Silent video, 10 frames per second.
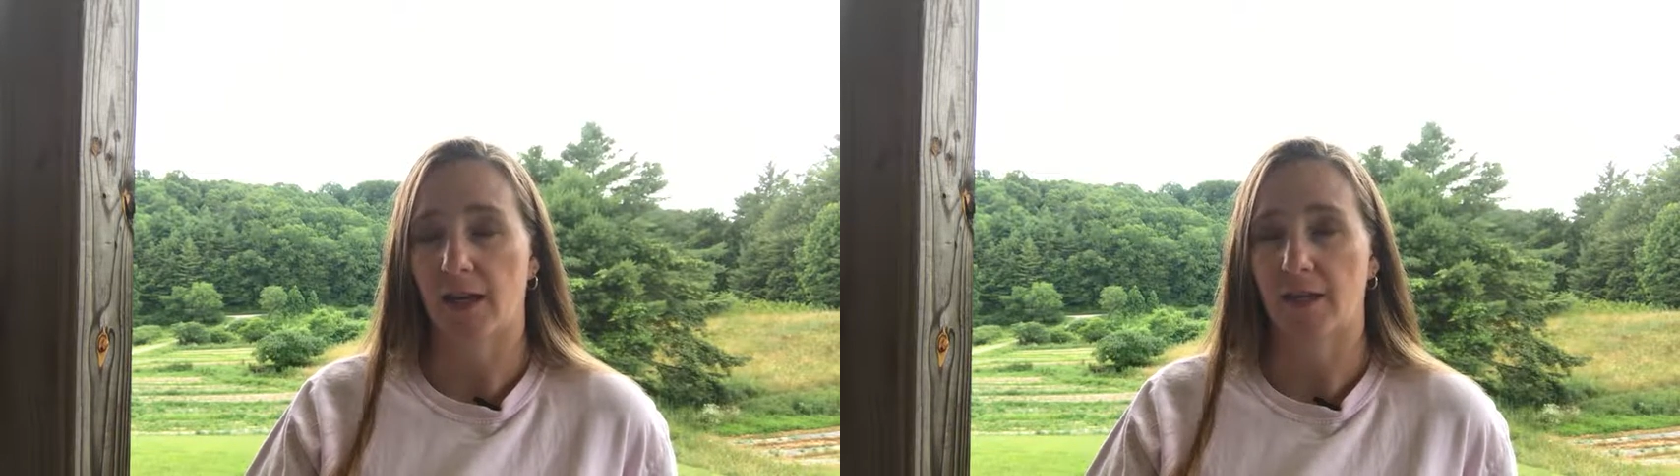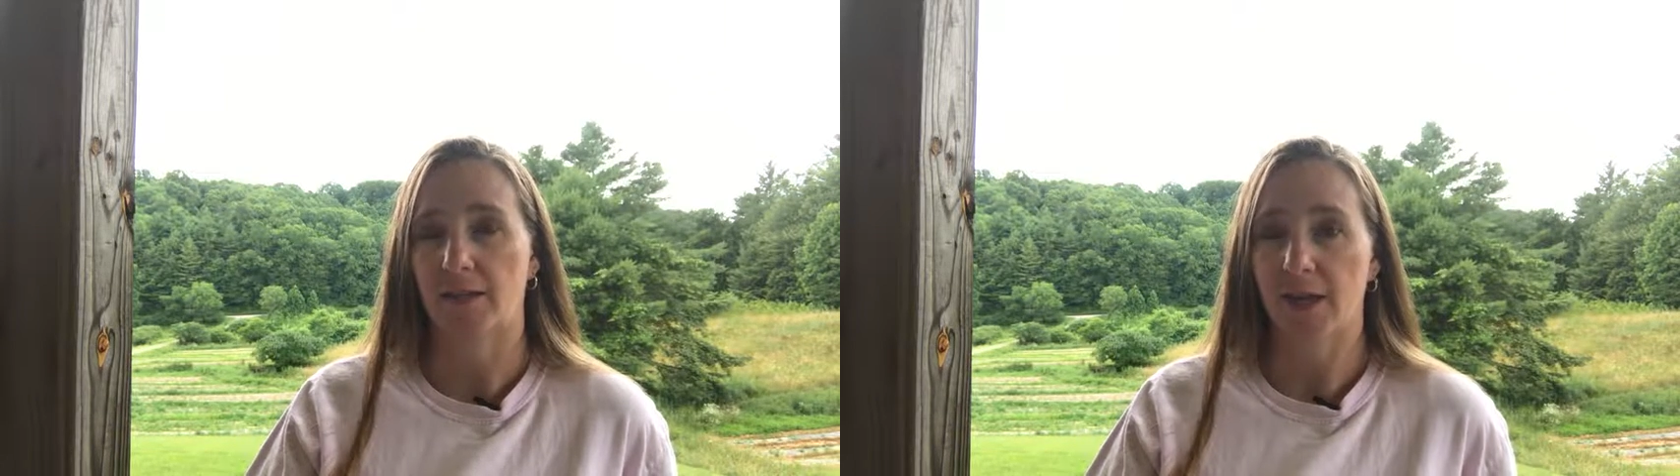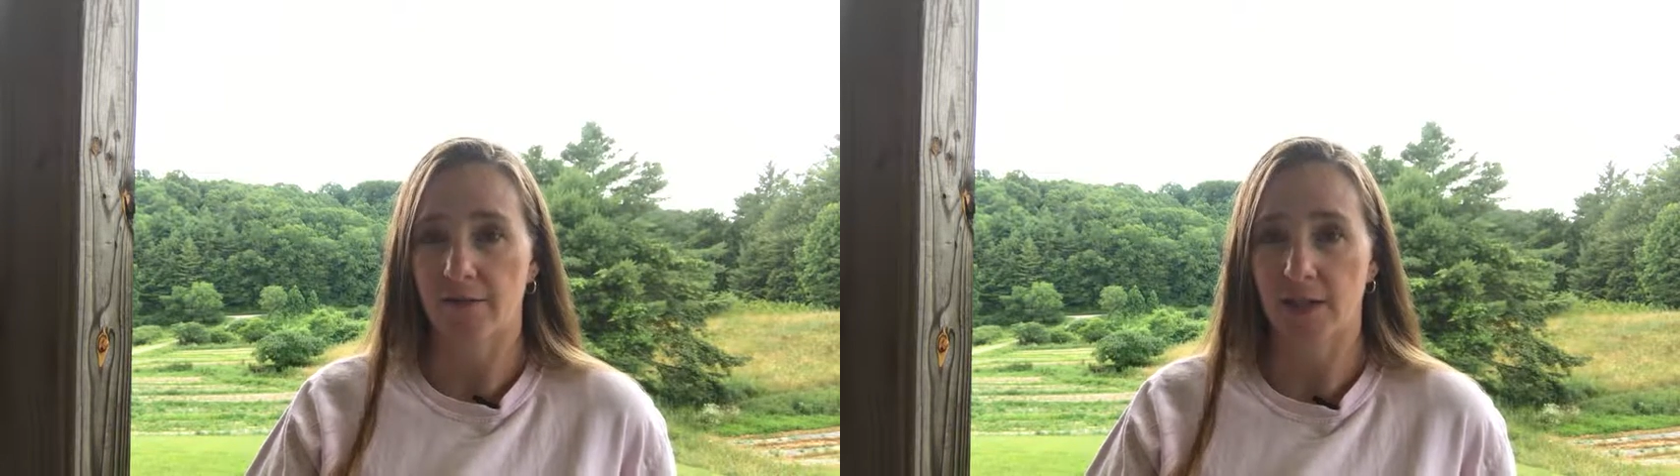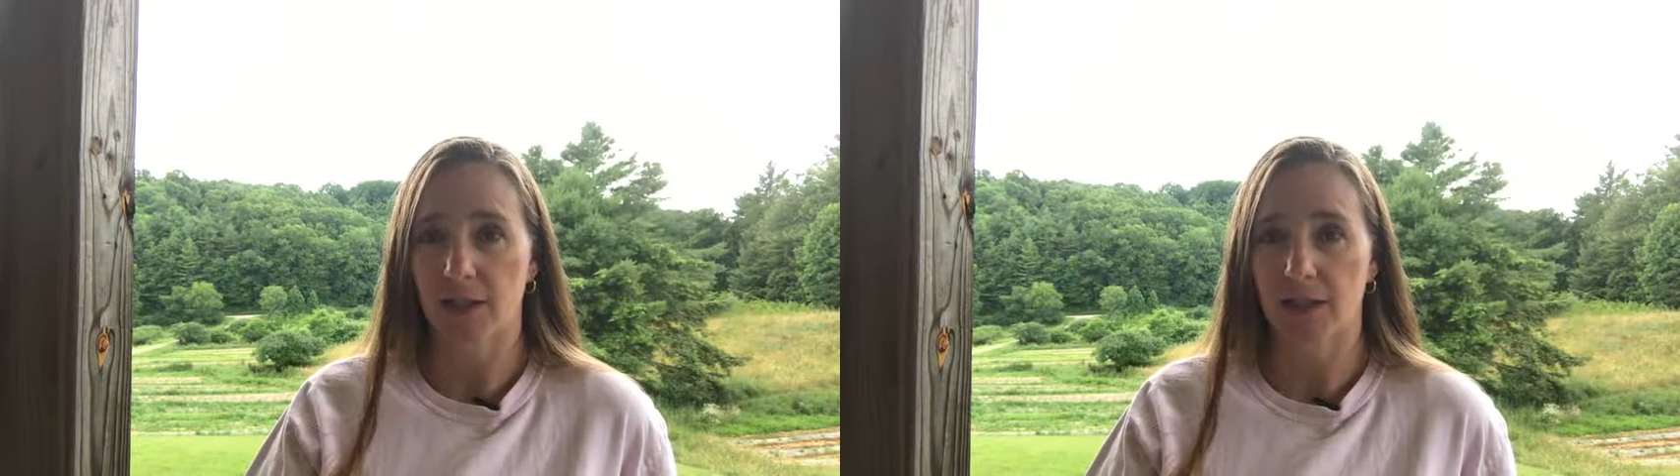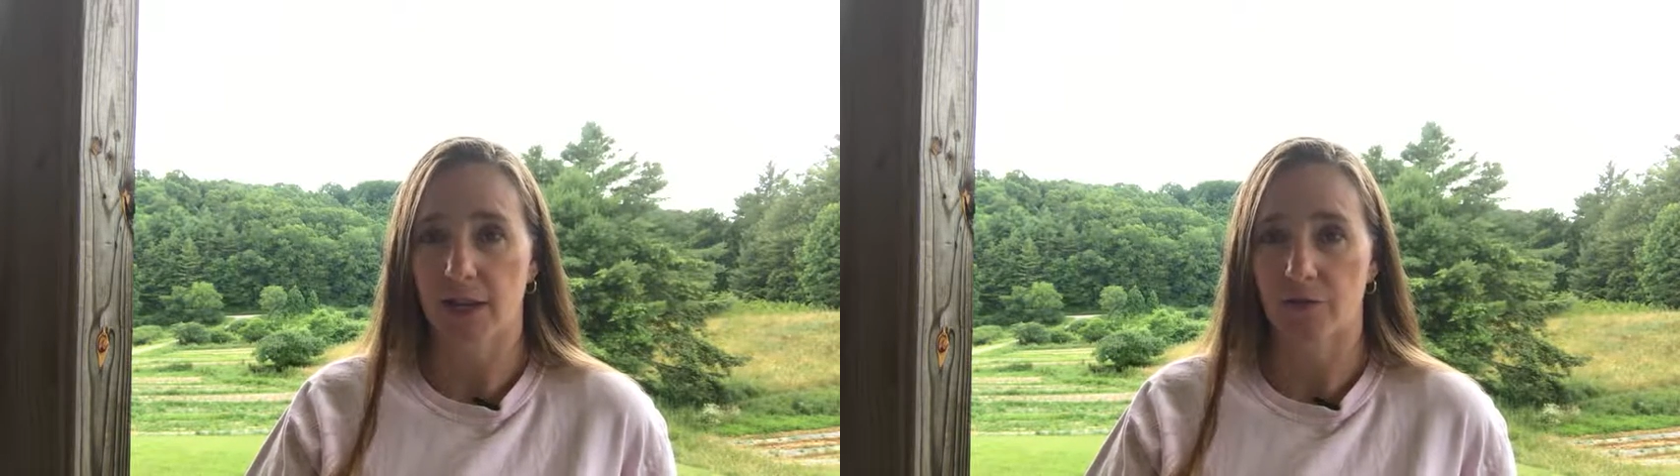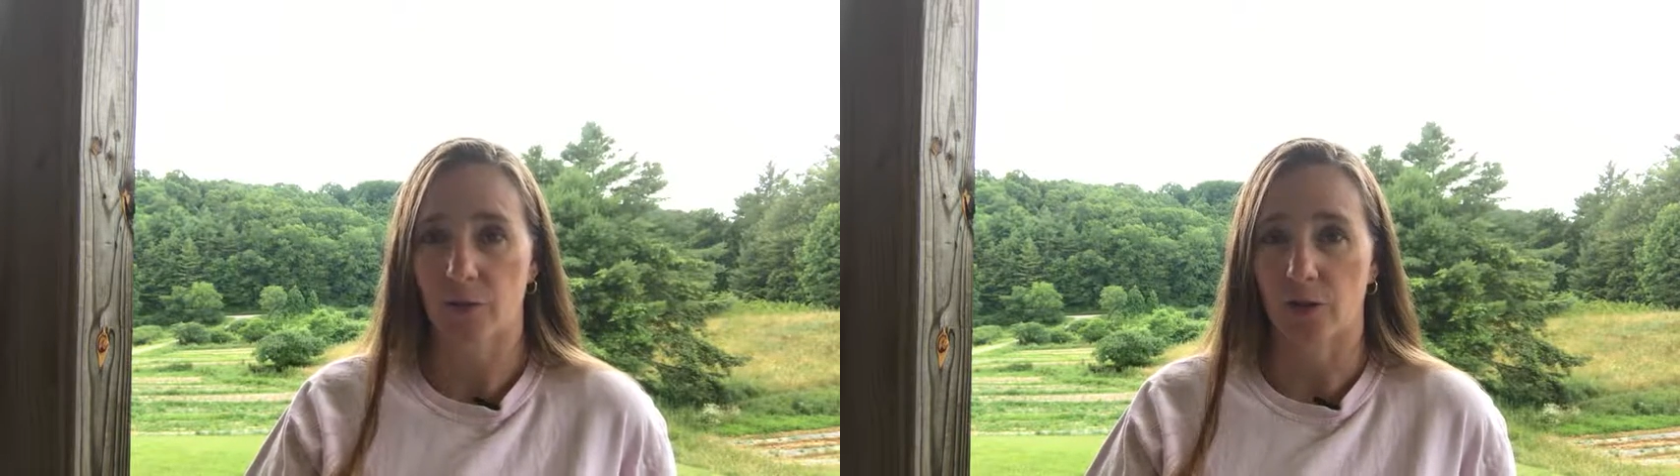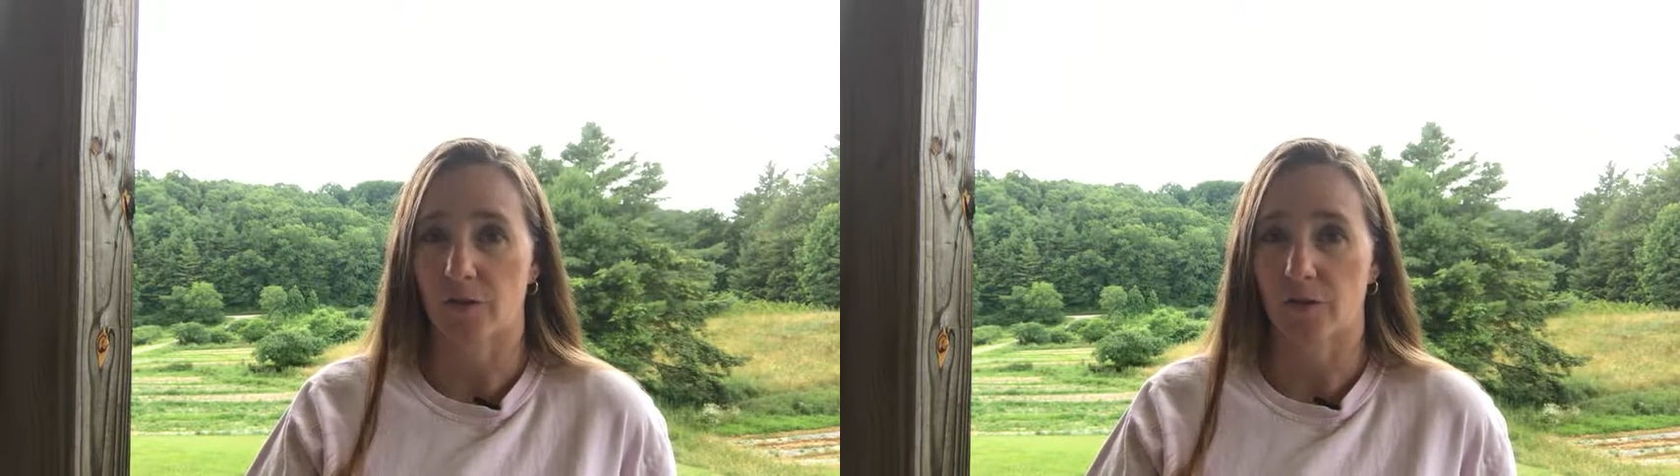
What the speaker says: and definitely take full